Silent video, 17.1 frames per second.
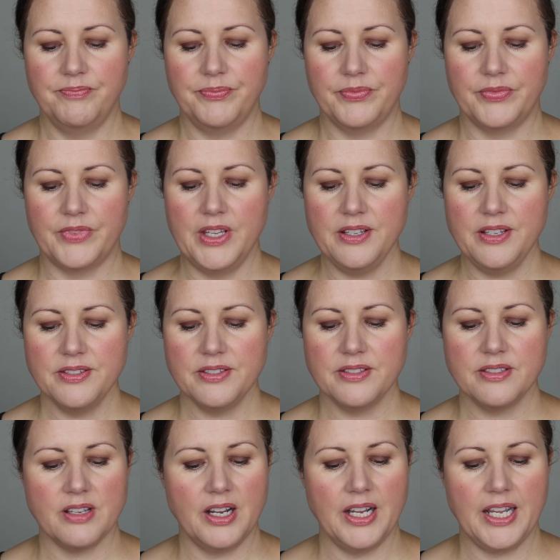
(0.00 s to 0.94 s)

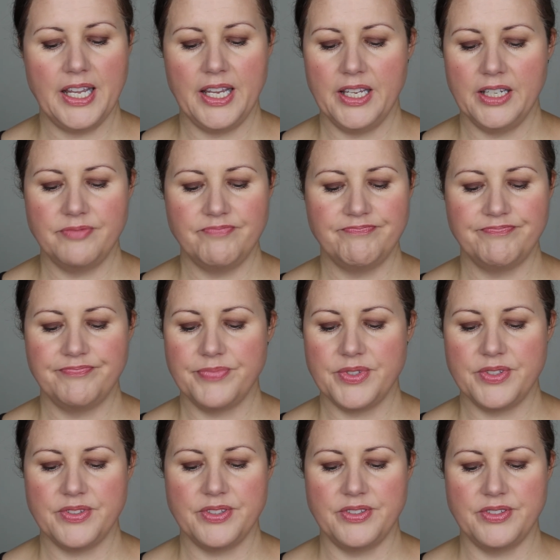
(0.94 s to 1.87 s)
This I had
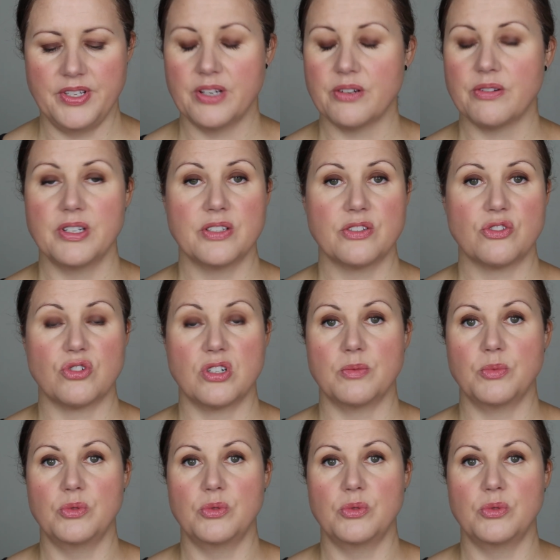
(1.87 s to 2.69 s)
serious trouble